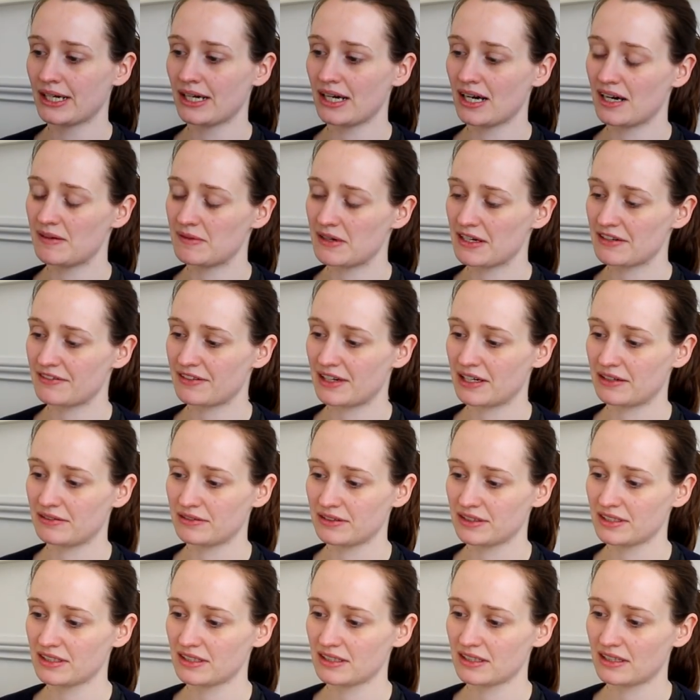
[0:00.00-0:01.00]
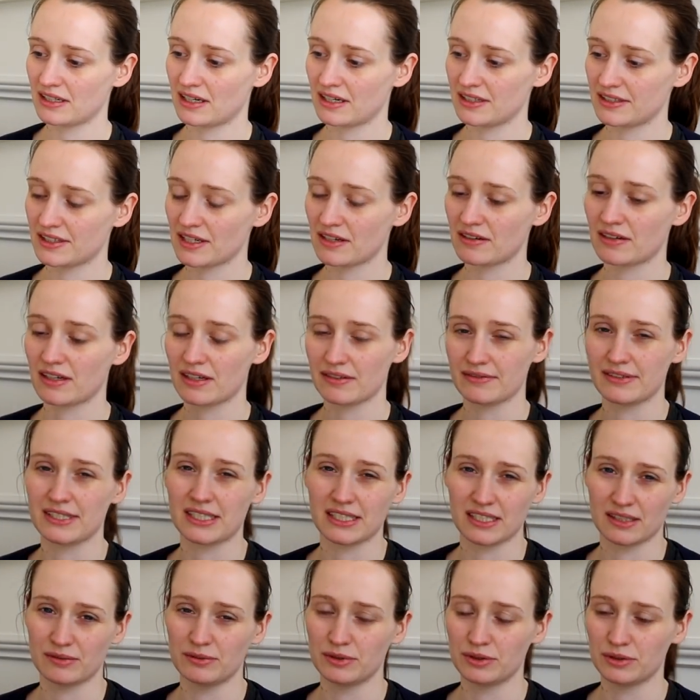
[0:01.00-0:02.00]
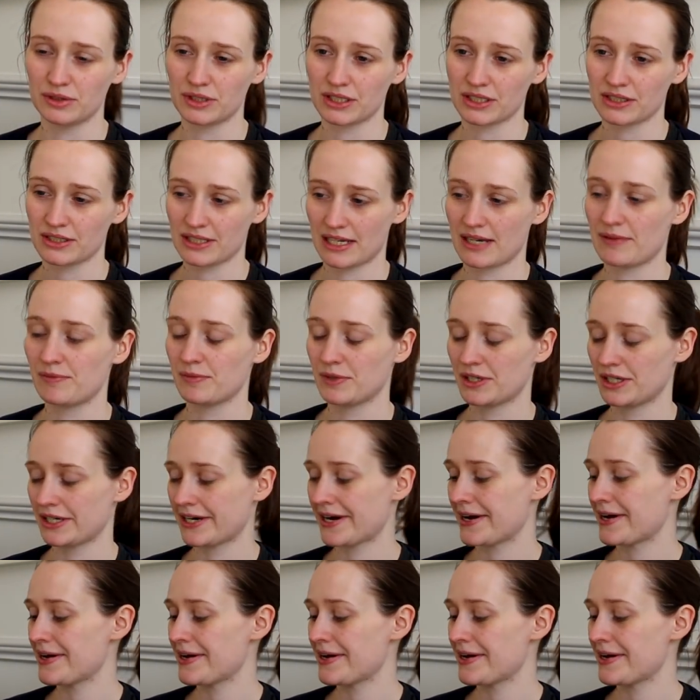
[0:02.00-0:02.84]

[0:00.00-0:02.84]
I found I don't like reading them all just in one go,